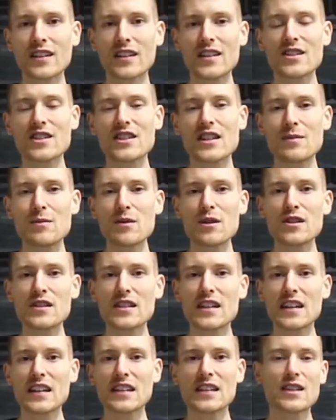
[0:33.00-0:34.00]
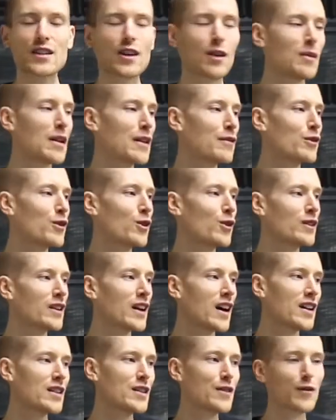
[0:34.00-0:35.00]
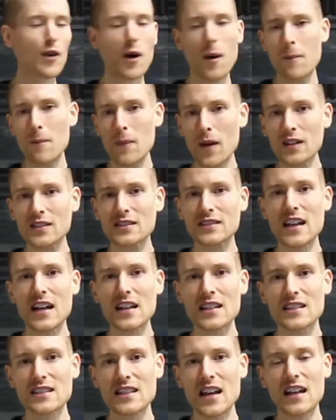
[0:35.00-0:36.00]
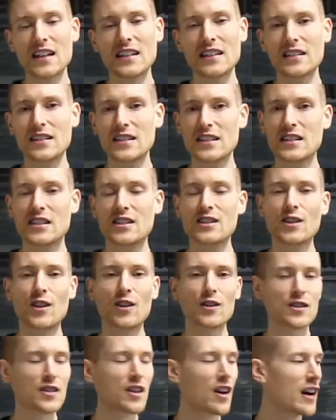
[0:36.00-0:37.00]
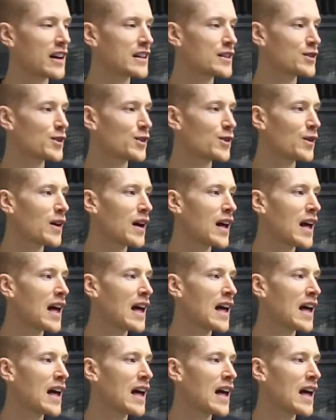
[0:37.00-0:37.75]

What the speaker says: at the sheet music in the top left corner, you've got Mustang Sally, the song title,